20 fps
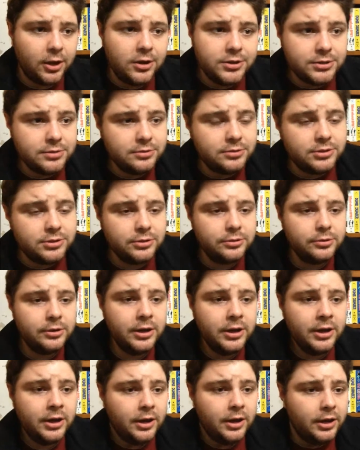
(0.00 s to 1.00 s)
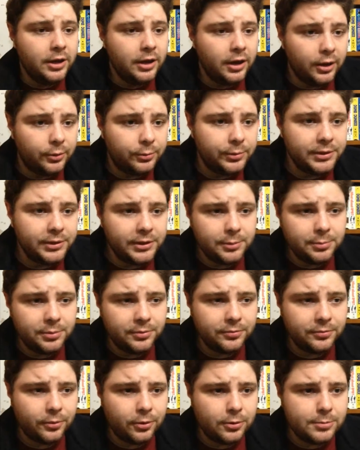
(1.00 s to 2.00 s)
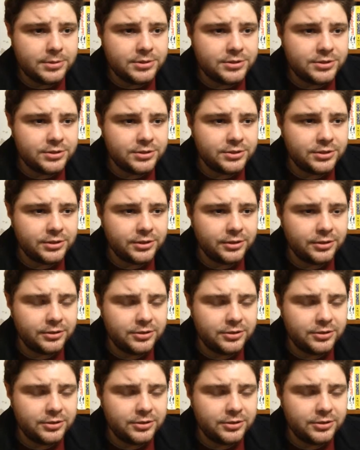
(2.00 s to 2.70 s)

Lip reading: Also, too, really good performances.